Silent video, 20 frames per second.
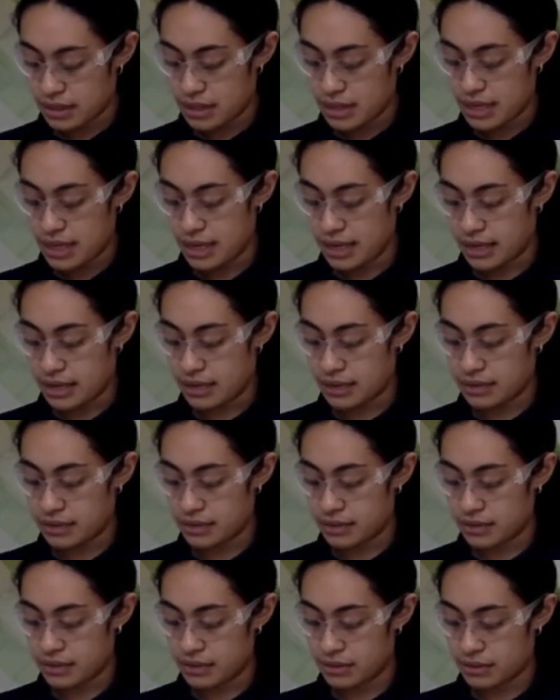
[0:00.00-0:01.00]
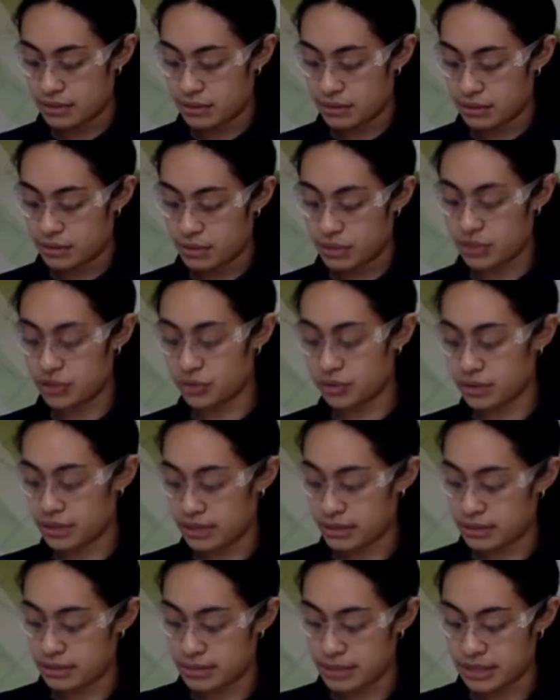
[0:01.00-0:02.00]
and ensure that
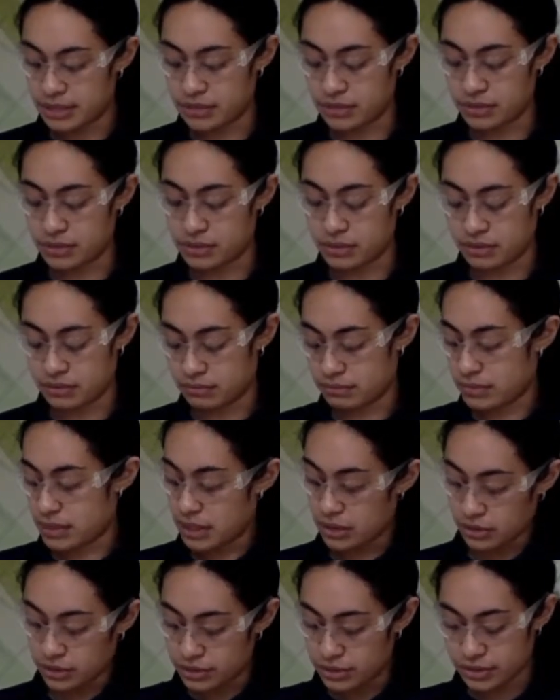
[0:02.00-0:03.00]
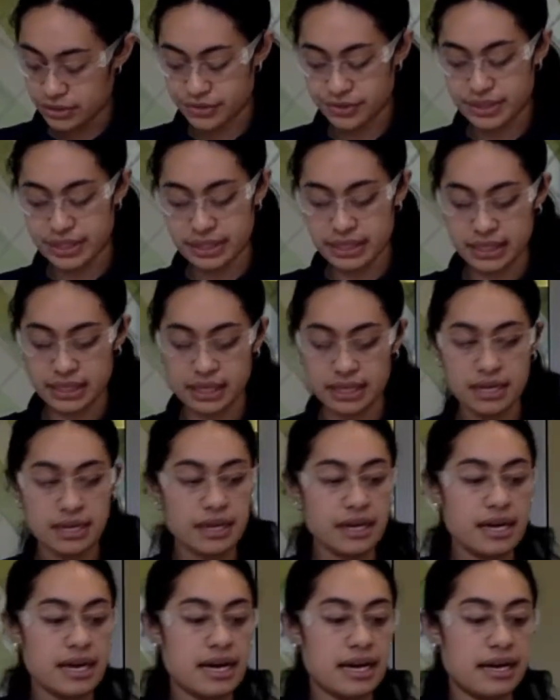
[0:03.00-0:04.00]
the patient's not allergic to anything.
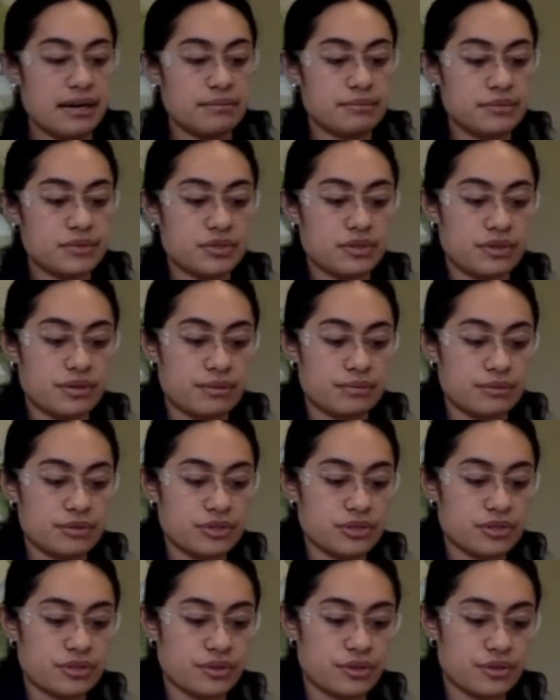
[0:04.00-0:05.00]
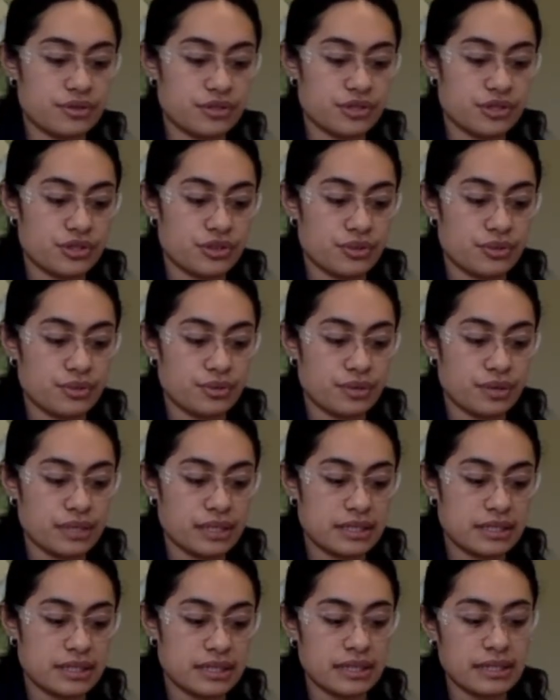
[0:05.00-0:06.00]
So I'm just going to
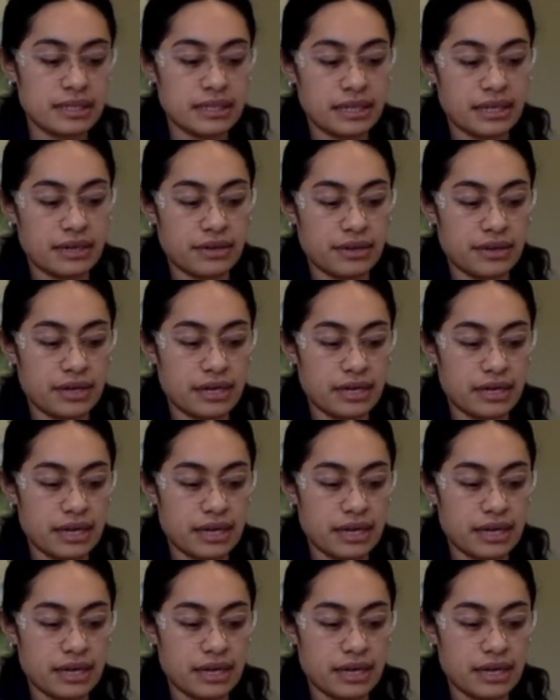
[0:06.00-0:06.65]
clean the area